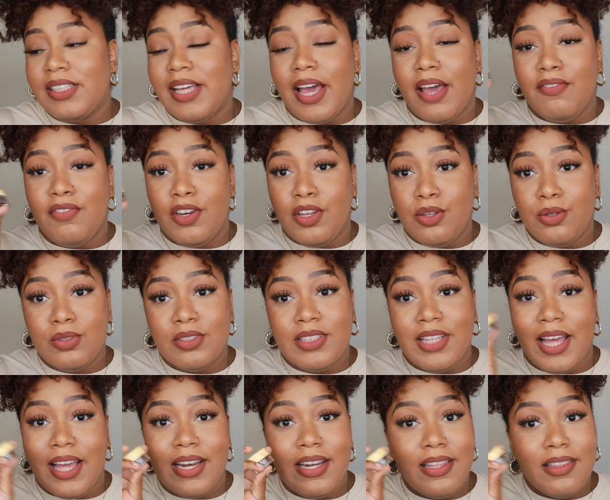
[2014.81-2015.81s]
I haven't used
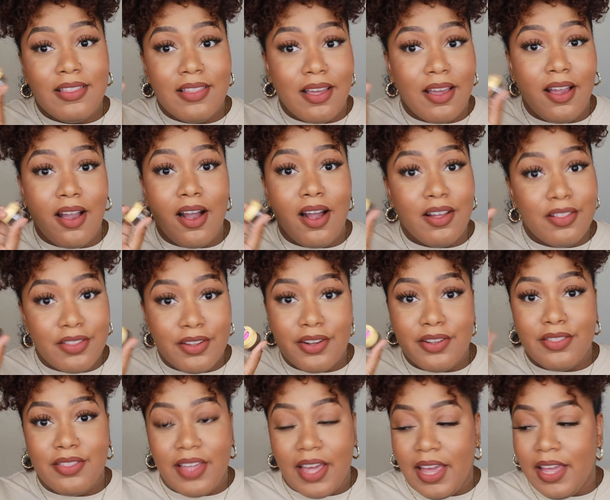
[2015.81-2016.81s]
anything
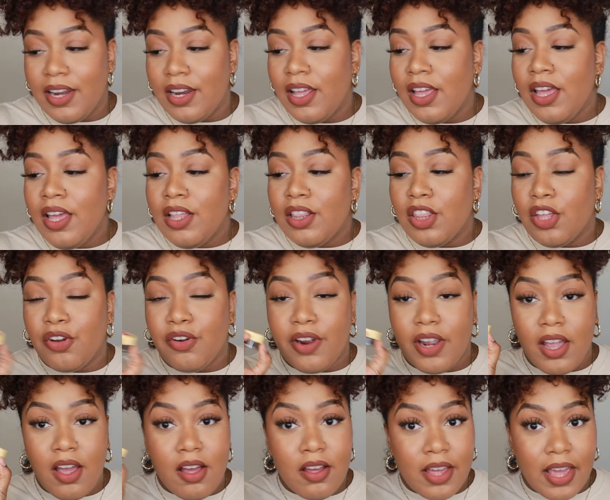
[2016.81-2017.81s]
other than the
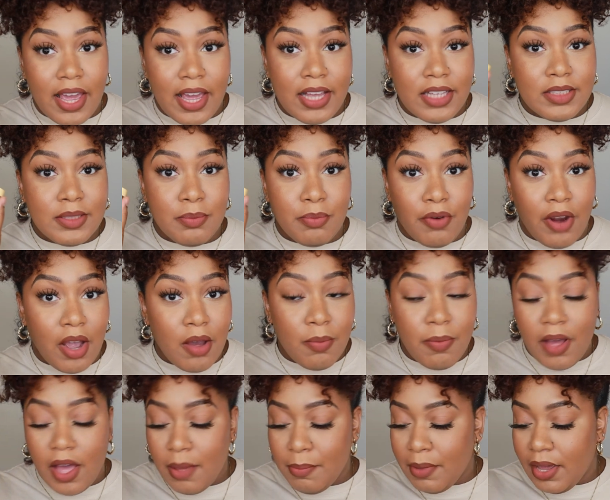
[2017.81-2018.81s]
Crayon Case brow
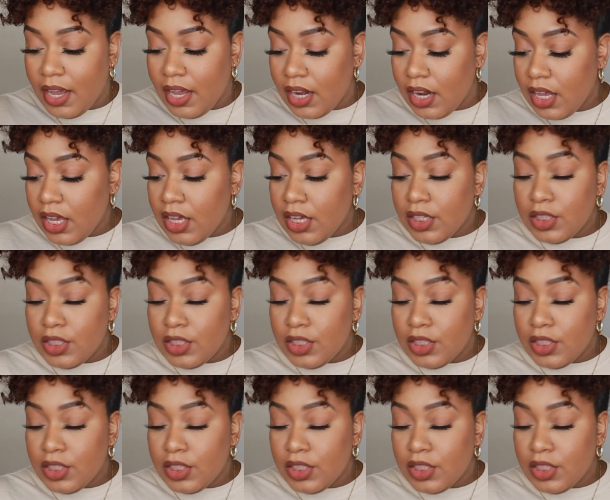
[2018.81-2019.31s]
pomade.